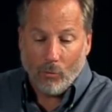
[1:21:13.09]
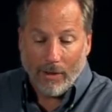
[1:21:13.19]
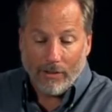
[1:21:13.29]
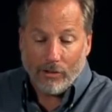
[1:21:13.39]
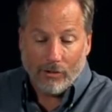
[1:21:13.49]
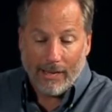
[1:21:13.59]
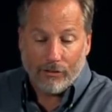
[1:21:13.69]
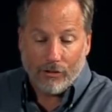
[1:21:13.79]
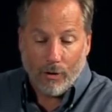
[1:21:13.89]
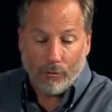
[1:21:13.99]
Why then do you lay a
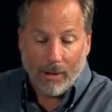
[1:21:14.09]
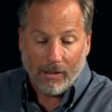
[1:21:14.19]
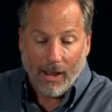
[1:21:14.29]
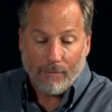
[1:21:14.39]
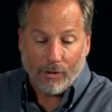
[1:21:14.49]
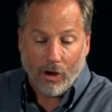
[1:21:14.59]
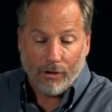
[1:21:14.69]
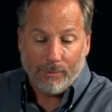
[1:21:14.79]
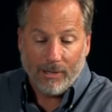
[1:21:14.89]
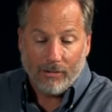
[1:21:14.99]
snare for my life and
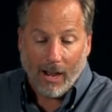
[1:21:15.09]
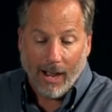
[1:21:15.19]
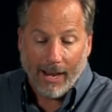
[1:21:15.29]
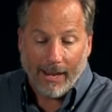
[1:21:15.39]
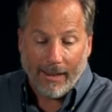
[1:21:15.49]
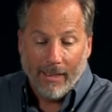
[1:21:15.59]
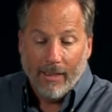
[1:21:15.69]
cause me to die?